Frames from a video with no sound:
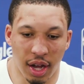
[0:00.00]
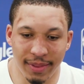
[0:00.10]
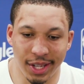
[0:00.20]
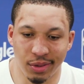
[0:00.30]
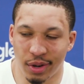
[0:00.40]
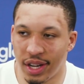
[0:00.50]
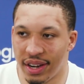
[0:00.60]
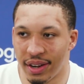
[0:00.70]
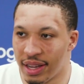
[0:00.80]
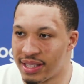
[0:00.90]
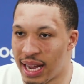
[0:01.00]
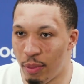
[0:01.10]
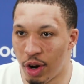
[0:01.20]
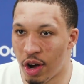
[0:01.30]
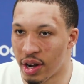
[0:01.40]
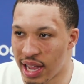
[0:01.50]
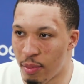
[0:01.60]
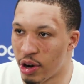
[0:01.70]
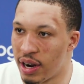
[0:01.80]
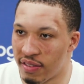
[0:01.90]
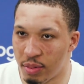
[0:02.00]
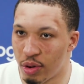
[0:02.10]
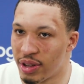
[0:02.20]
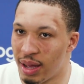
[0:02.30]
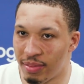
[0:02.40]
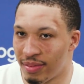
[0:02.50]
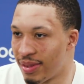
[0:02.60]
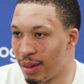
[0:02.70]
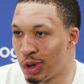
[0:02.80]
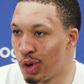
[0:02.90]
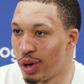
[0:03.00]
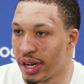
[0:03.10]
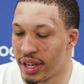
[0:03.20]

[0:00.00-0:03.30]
each one, as time went on, got more comfortable, kept shooting.